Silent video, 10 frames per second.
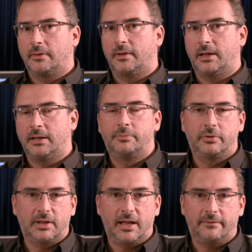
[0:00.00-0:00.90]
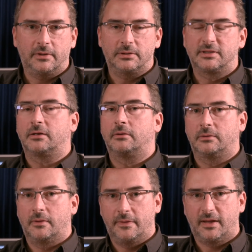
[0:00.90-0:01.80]
the input level,
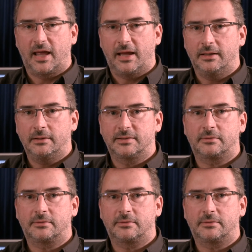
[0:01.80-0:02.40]
so the gain